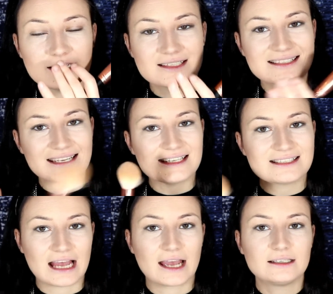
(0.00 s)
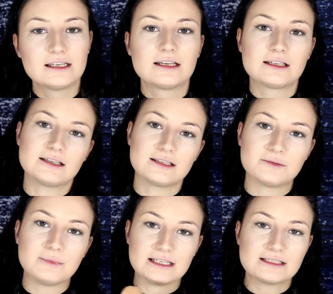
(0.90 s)
sticky side.
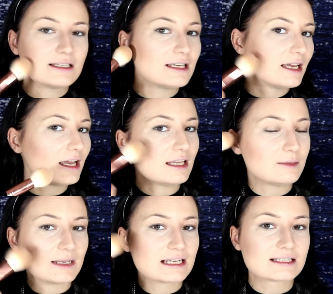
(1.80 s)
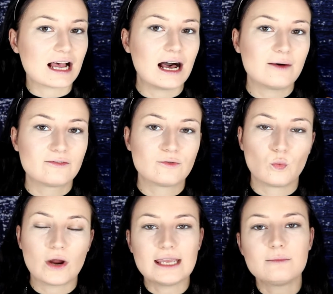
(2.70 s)
That means it picks off
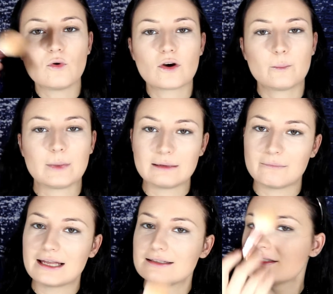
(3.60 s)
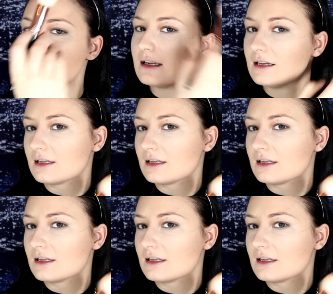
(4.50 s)
way more pigment